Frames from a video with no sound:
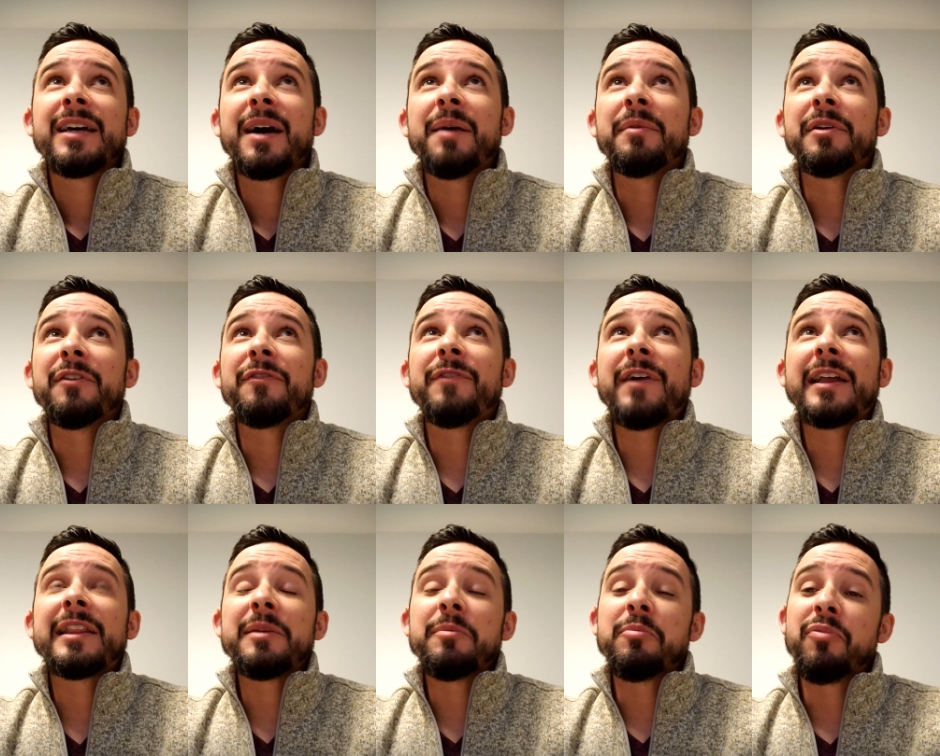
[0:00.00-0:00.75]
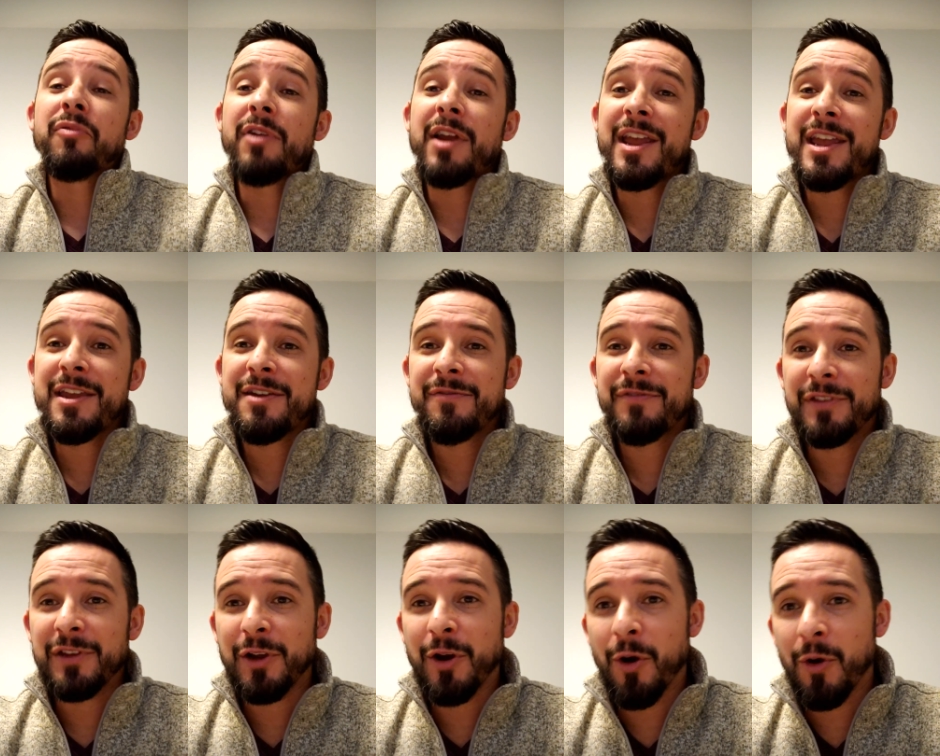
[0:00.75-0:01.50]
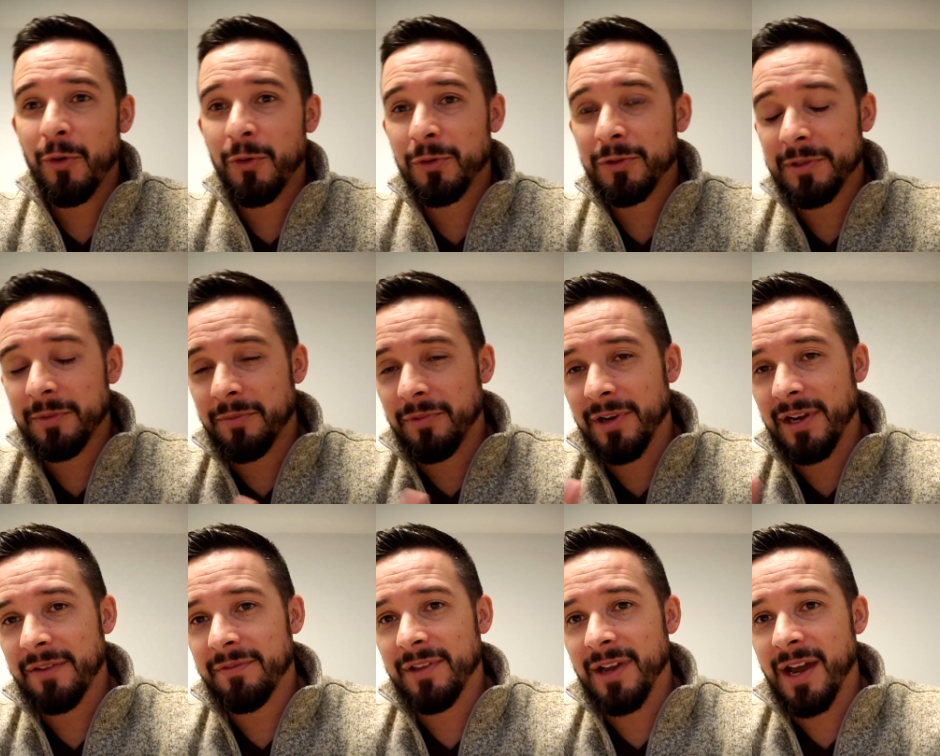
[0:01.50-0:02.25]
I'm going to finally brave the cold and
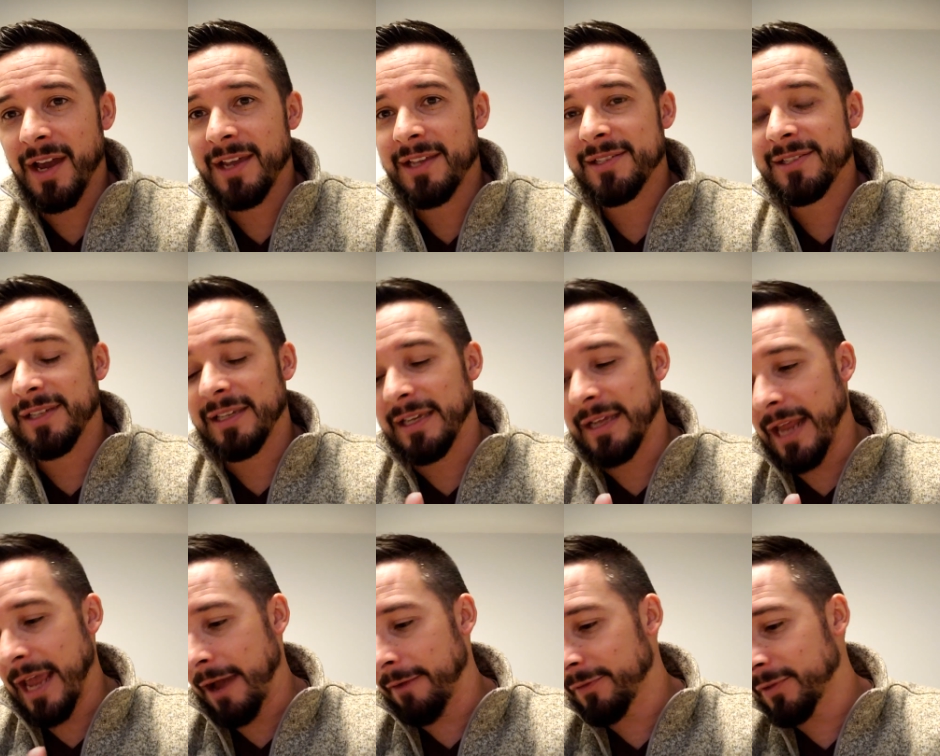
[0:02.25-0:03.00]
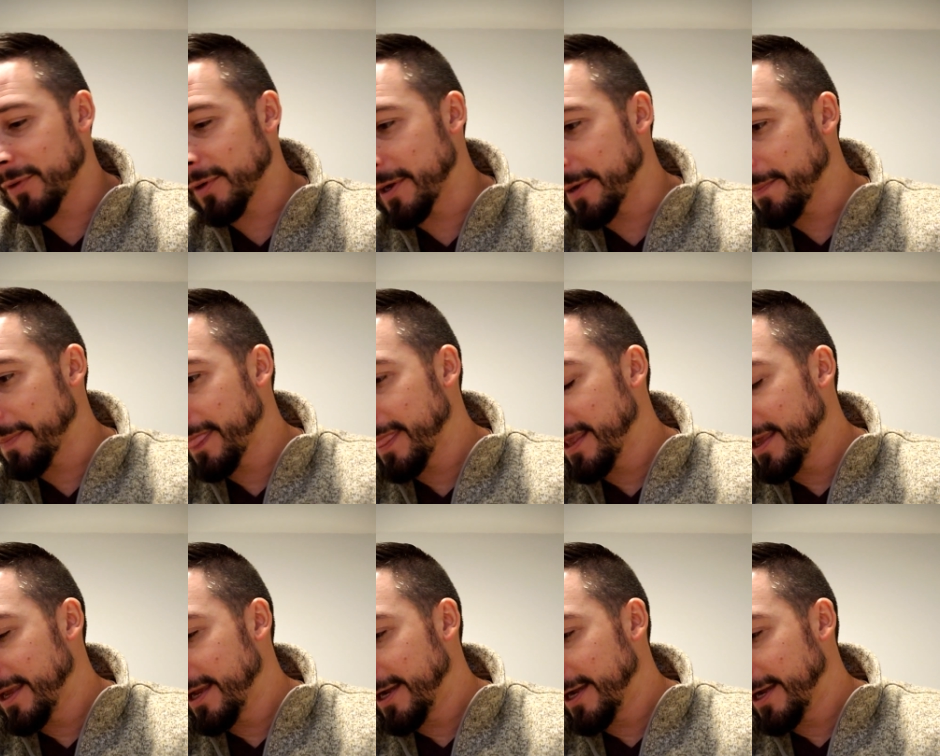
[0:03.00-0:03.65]
brave the ice and get after it.